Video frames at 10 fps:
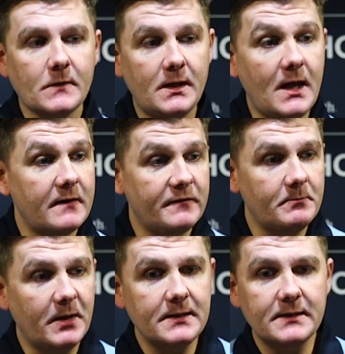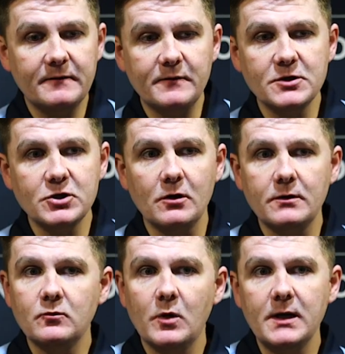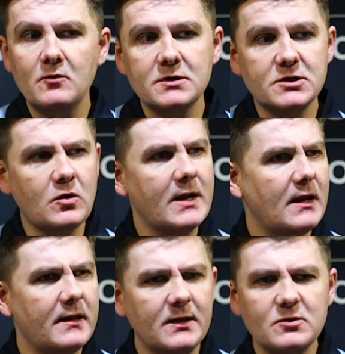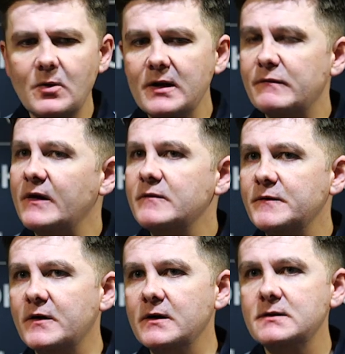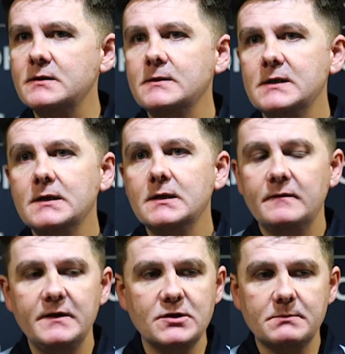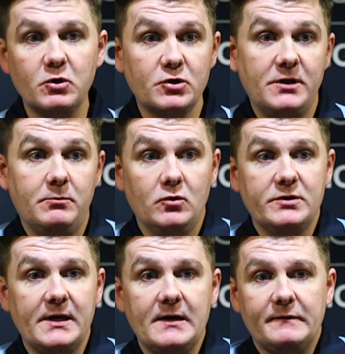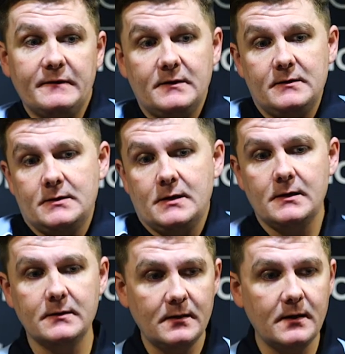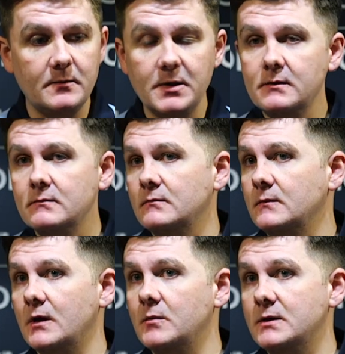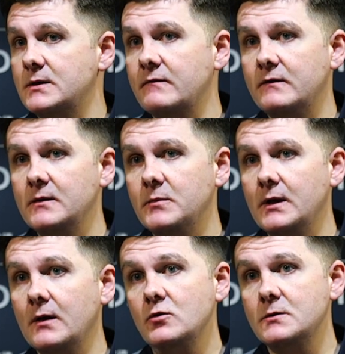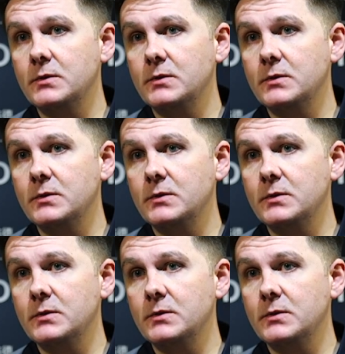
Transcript: Yeah, if he played a different shot when he was 20, I think he was 25 in front, if he just pushed the blue safe, and I'd have definitely been out.